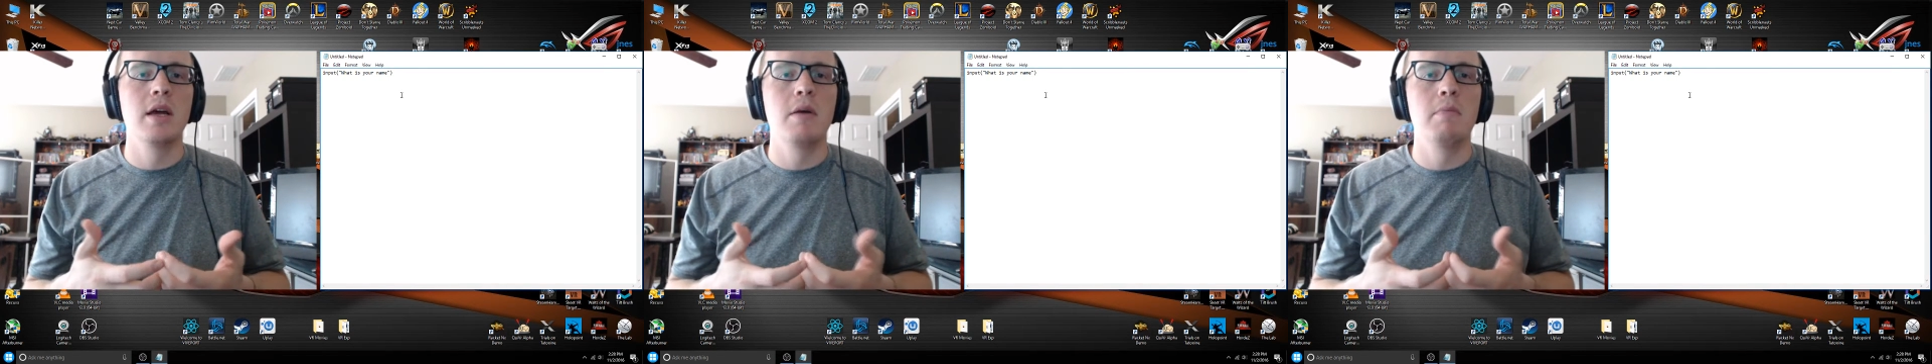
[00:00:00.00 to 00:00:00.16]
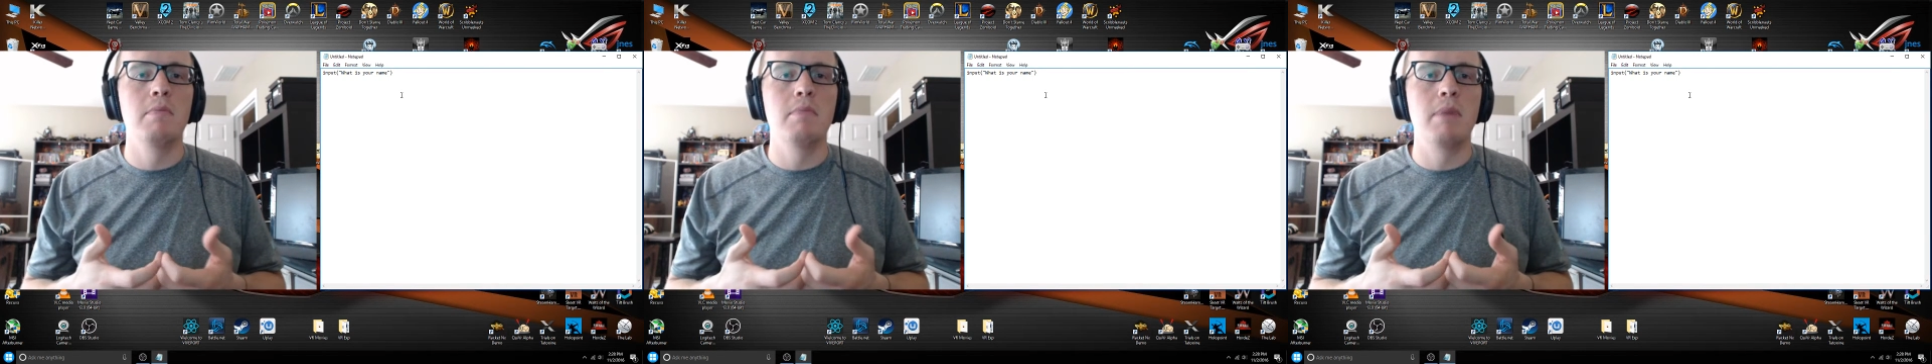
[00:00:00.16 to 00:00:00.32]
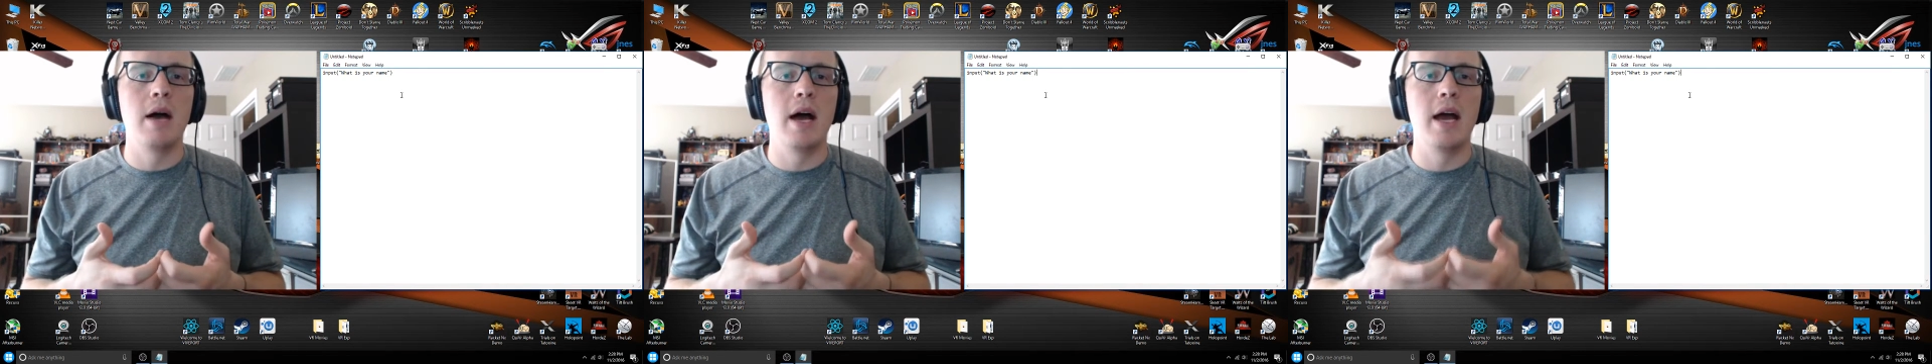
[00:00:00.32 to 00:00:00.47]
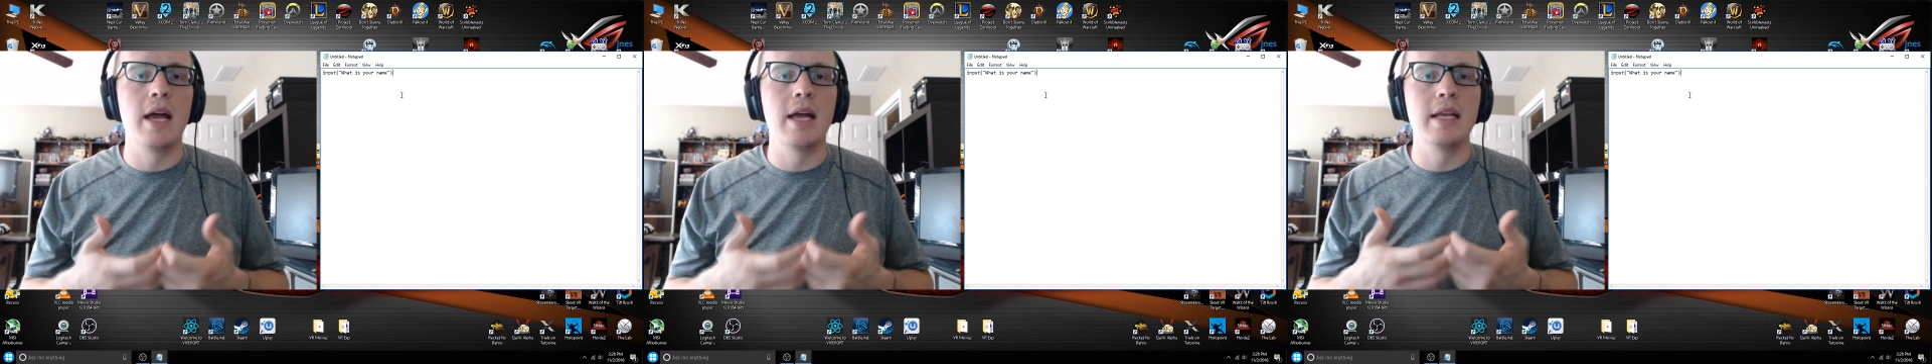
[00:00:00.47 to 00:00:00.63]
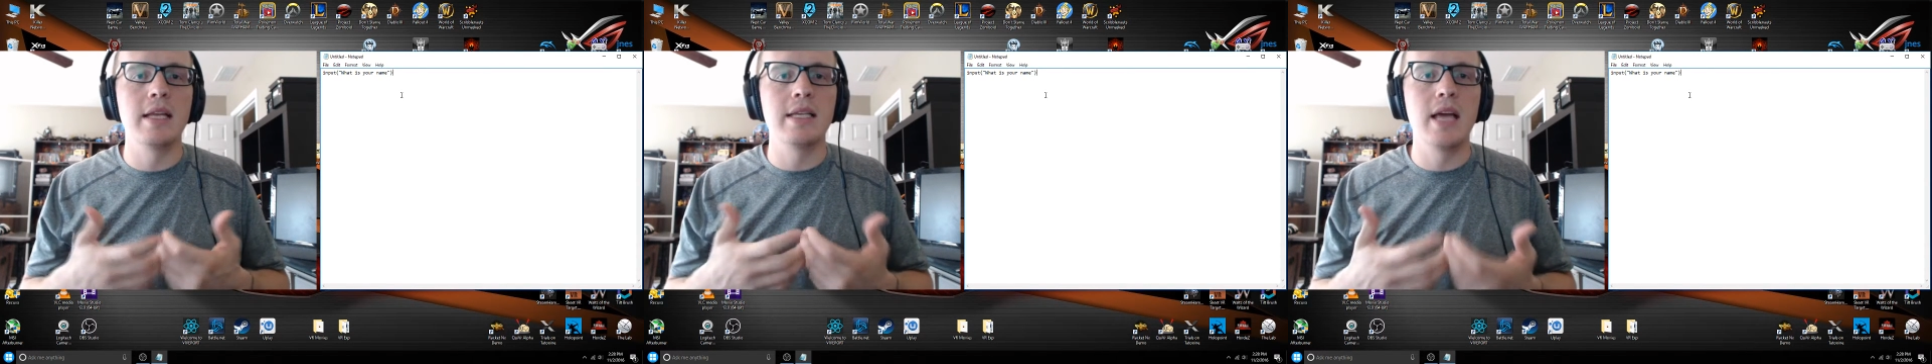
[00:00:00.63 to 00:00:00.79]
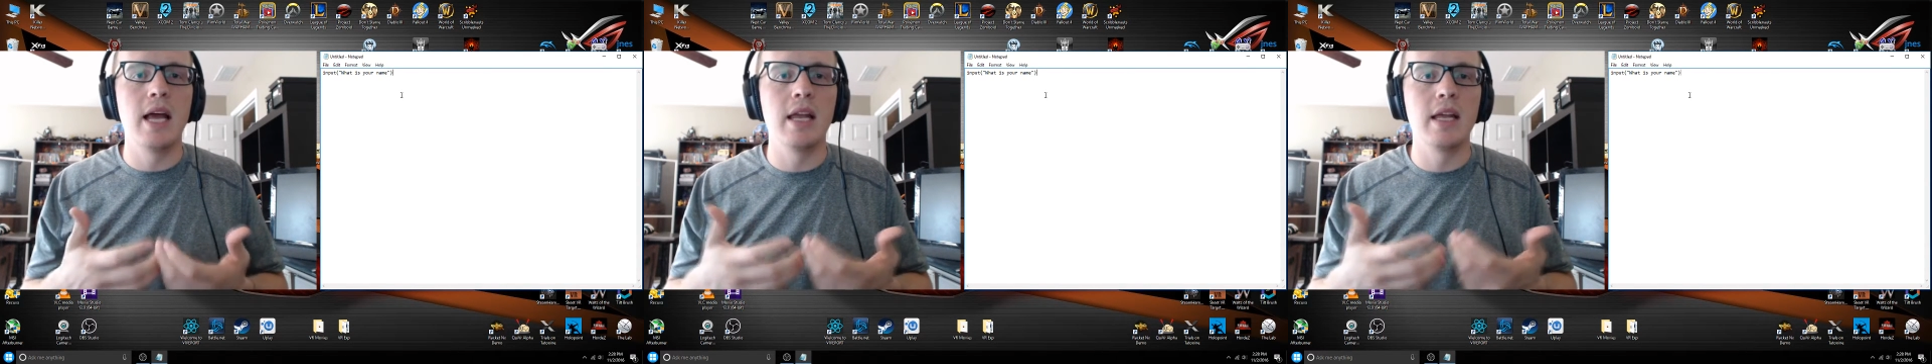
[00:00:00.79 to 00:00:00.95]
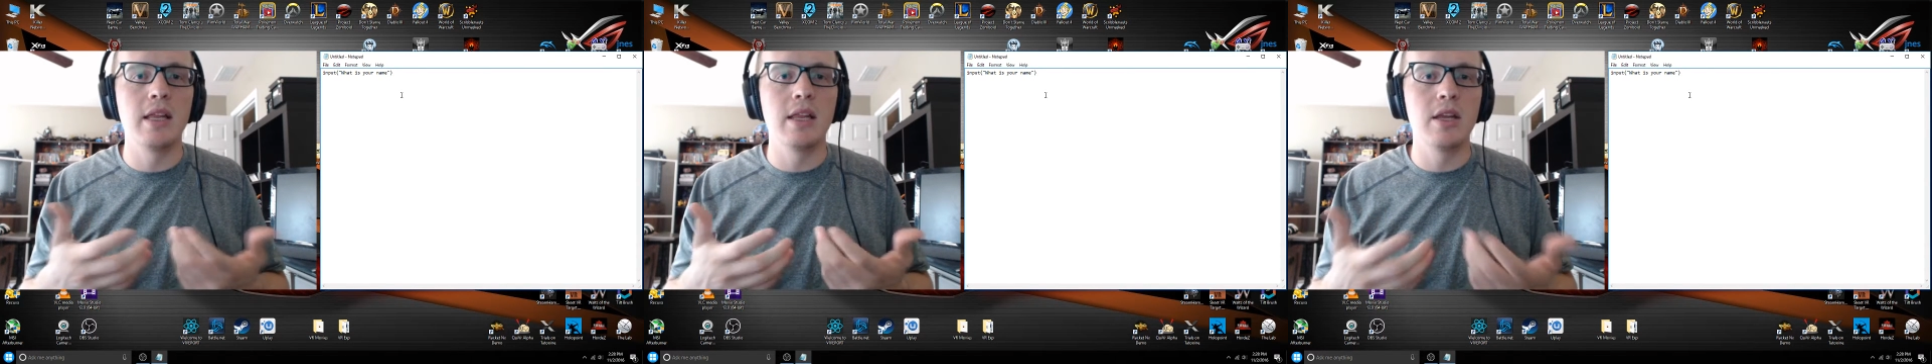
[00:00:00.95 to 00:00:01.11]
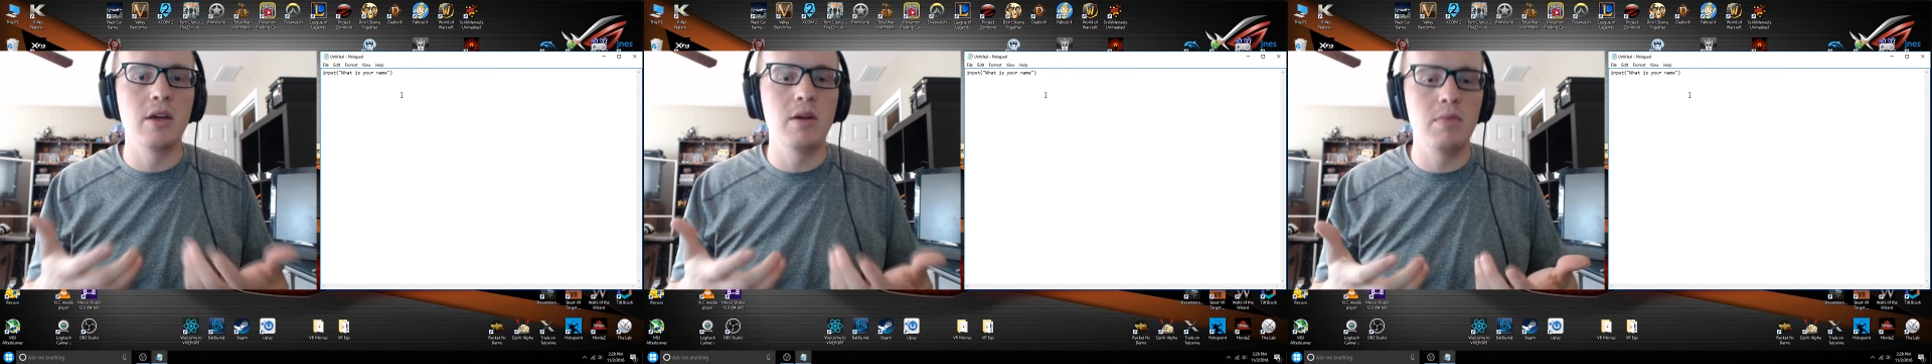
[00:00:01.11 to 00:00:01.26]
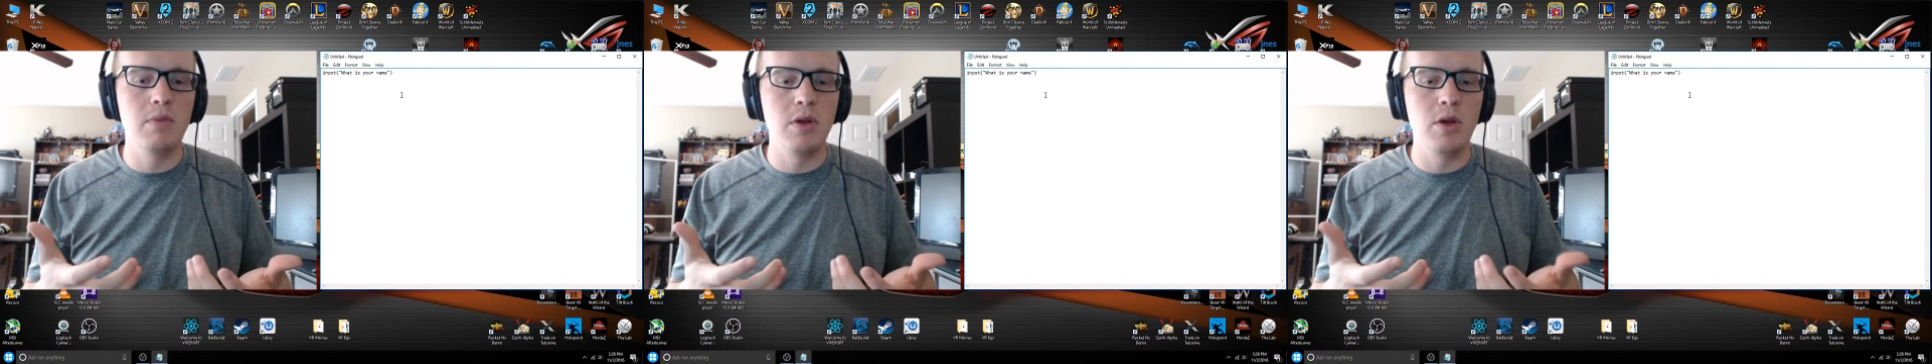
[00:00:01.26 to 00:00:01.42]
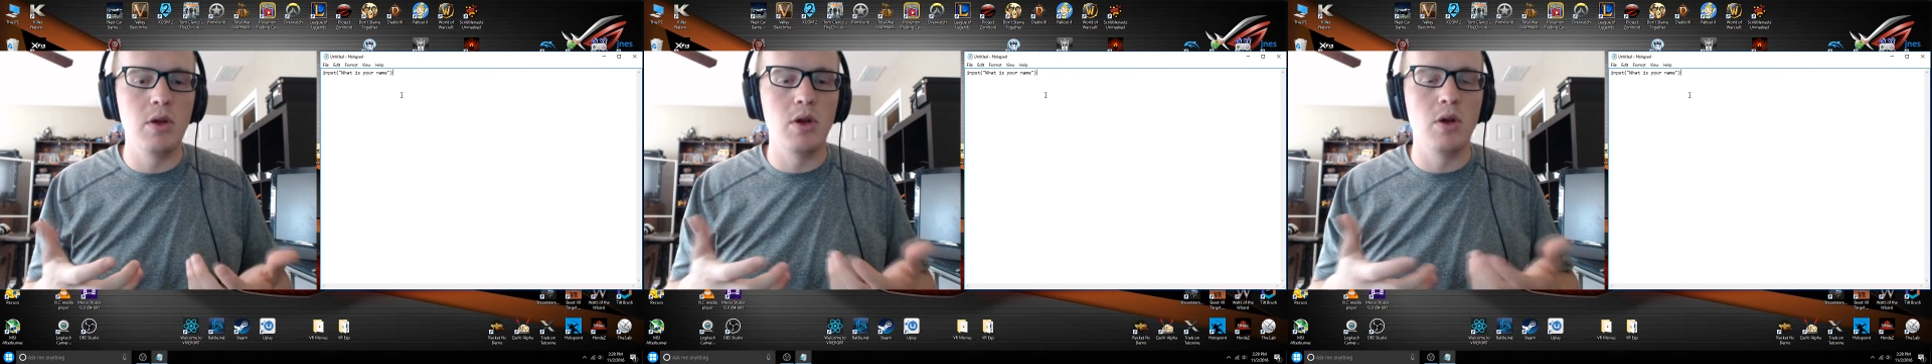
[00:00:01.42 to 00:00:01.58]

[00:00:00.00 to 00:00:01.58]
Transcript: by telling the computer